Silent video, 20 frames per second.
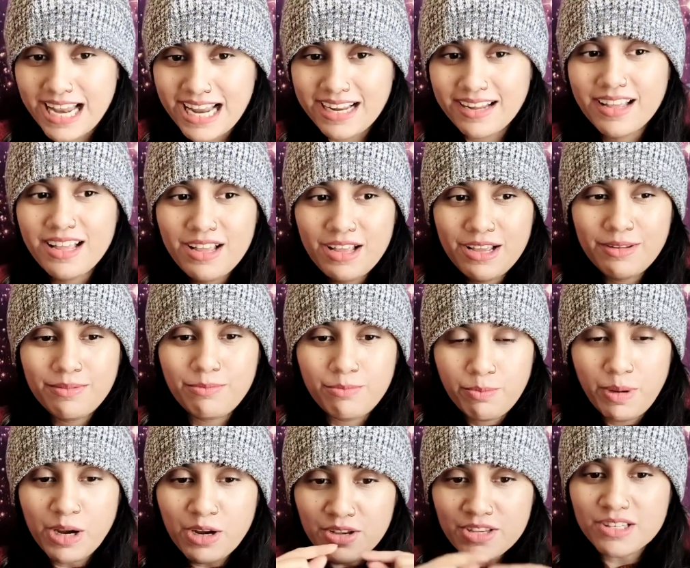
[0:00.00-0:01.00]
Like,
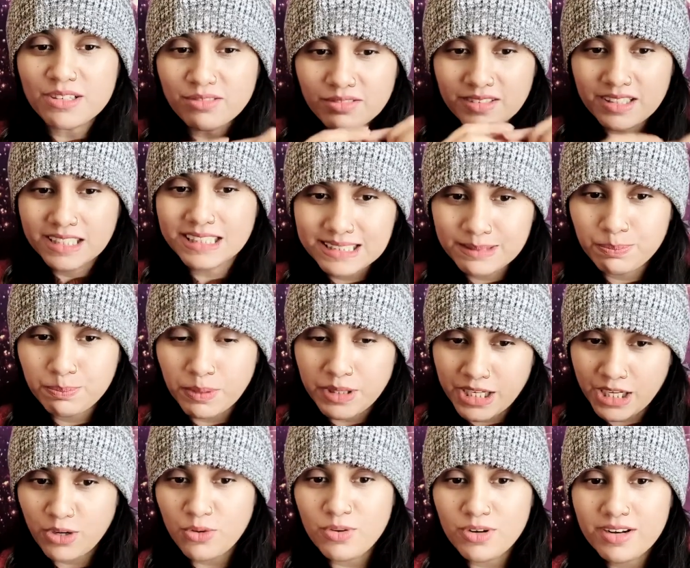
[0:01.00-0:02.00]
because of this
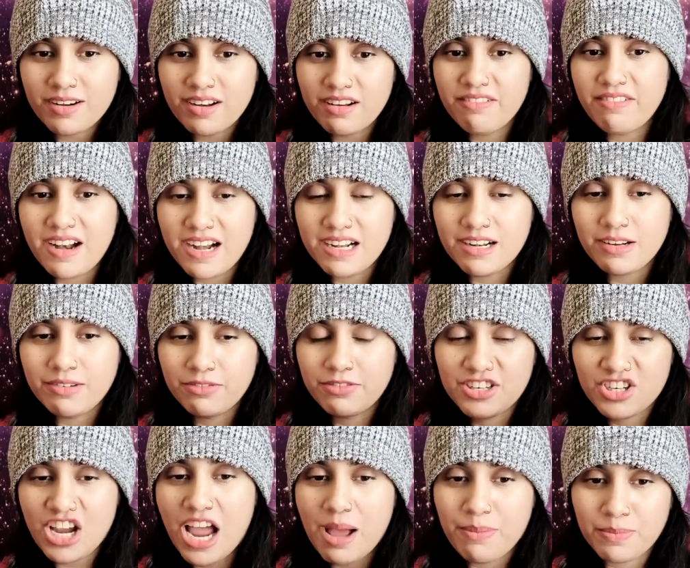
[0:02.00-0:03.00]
particular event
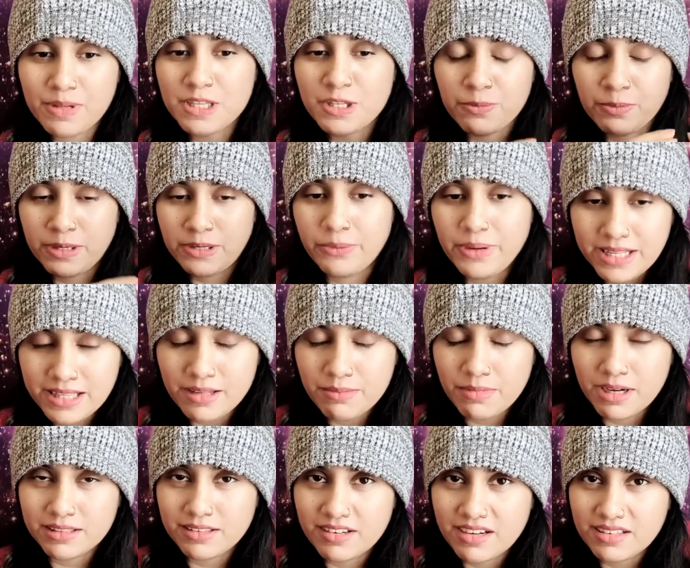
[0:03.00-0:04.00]
which happens between the
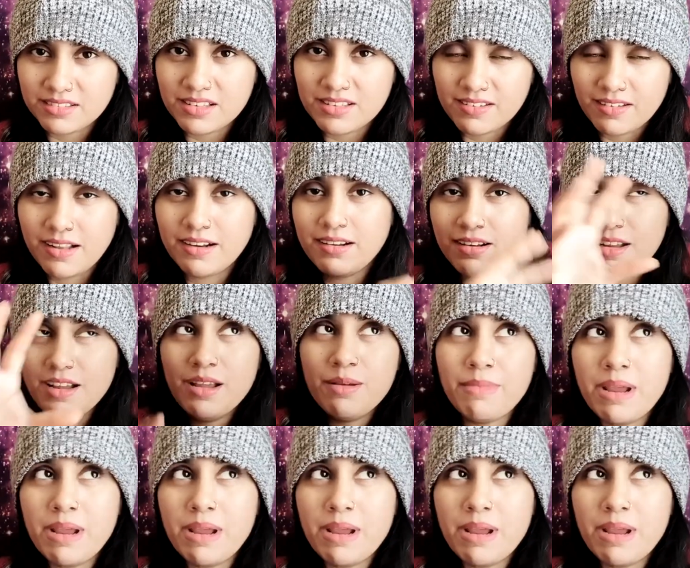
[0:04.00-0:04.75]
mother and the son,